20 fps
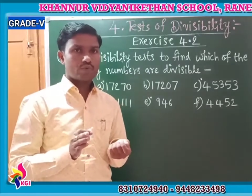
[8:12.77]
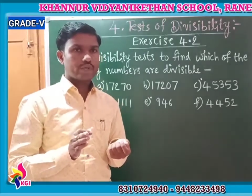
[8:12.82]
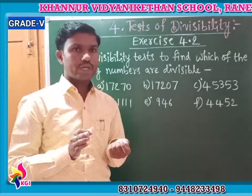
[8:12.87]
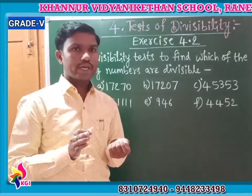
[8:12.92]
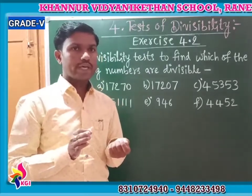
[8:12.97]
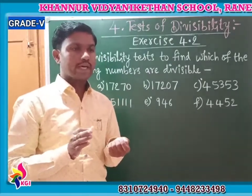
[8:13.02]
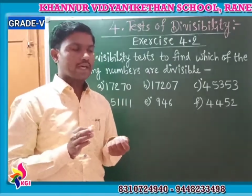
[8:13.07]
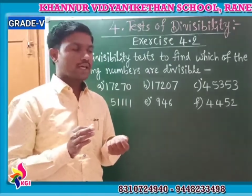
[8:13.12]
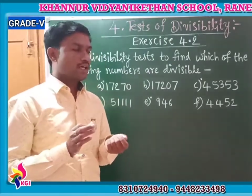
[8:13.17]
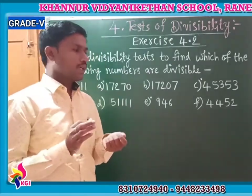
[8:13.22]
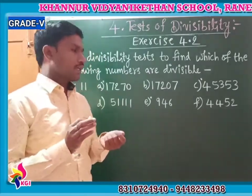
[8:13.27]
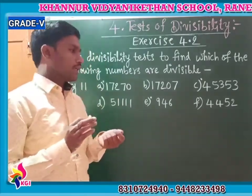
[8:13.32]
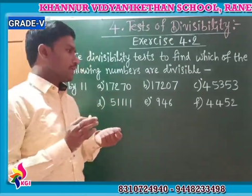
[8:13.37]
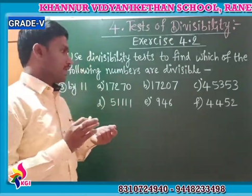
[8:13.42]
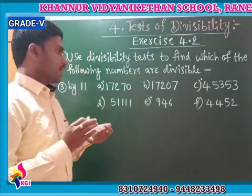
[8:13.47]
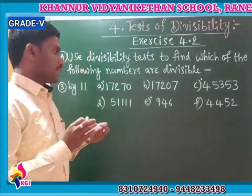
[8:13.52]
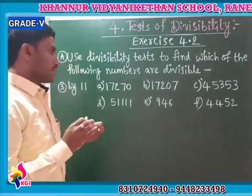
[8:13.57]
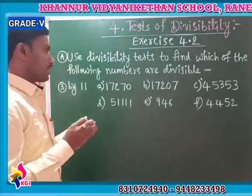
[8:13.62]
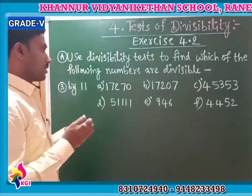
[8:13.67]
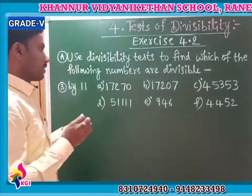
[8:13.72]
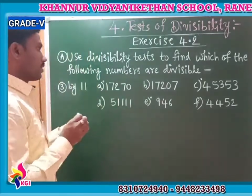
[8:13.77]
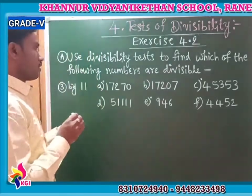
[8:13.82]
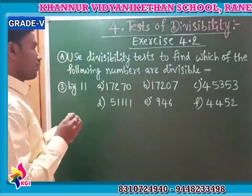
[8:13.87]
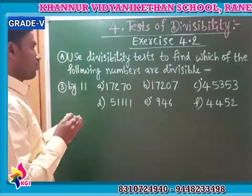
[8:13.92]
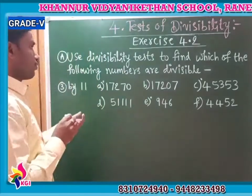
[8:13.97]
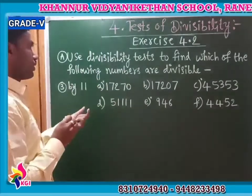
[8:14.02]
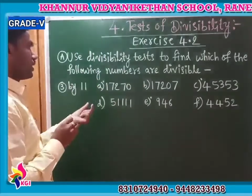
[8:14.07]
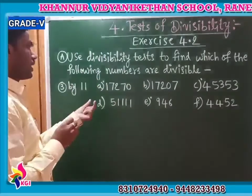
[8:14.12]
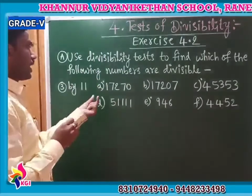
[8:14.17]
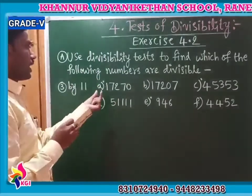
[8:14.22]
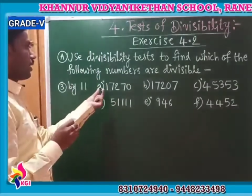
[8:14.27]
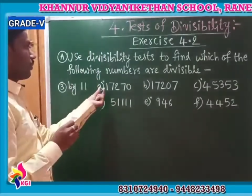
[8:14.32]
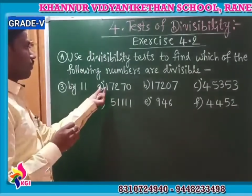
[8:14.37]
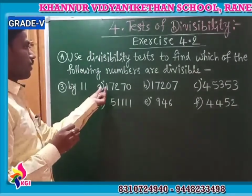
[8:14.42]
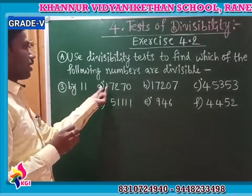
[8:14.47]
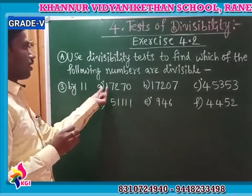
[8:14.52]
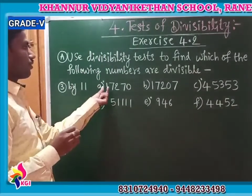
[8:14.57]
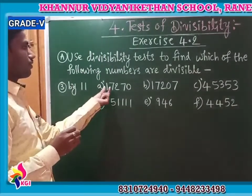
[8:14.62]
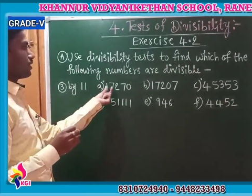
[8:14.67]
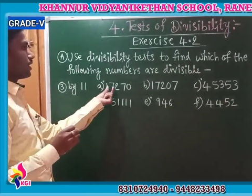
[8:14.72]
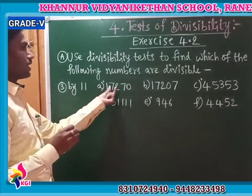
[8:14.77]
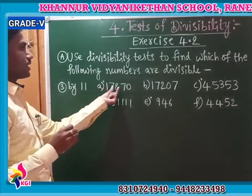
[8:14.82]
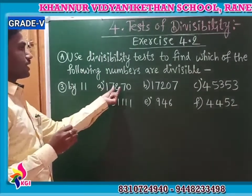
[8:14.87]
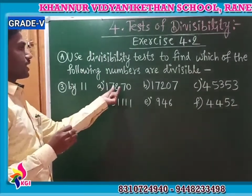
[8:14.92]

Okay, yes, with the help of these